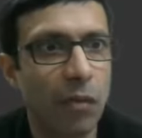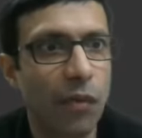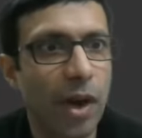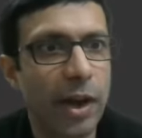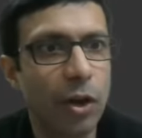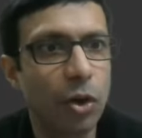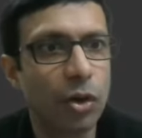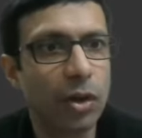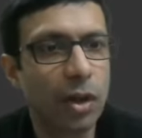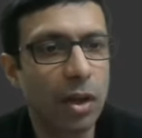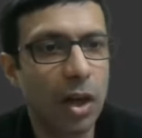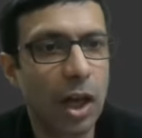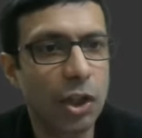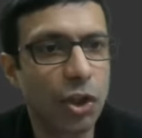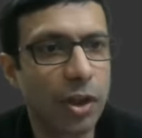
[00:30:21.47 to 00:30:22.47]
Very good.
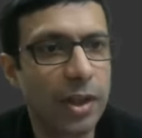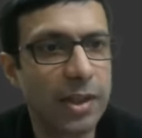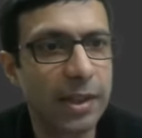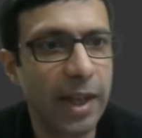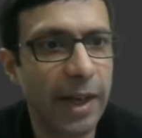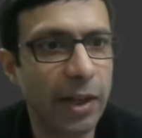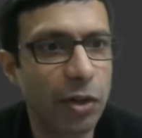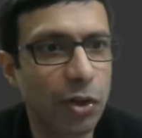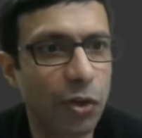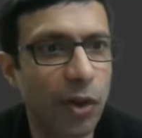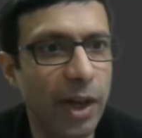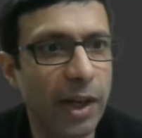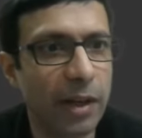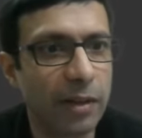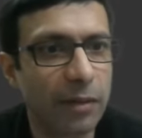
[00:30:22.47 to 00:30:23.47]
Kajal is saying
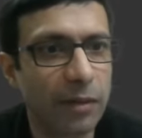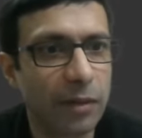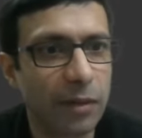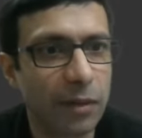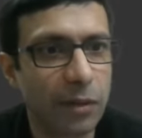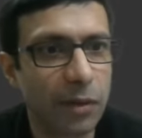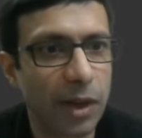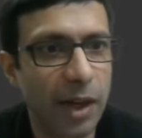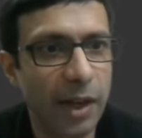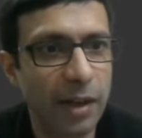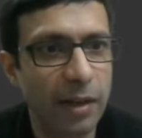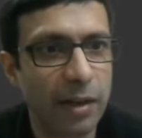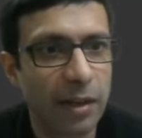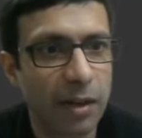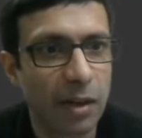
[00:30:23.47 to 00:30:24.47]
three,
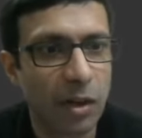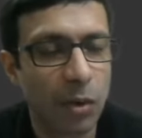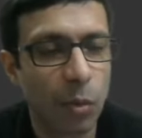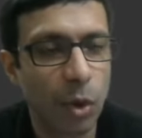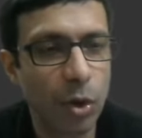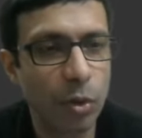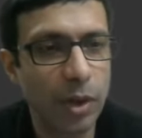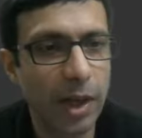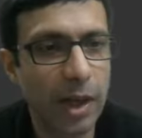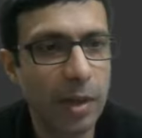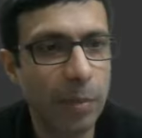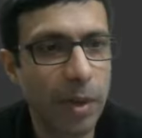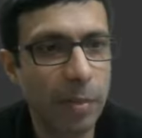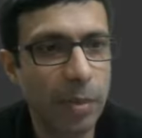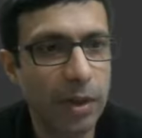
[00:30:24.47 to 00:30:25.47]
right? What do the
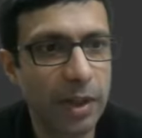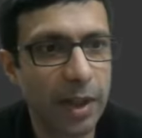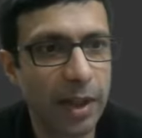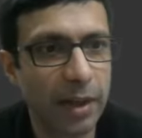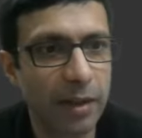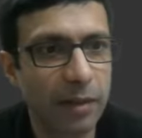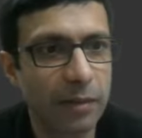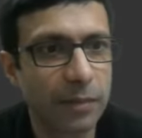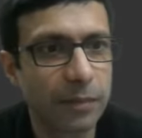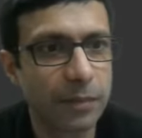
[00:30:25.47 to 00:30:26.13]
other people think?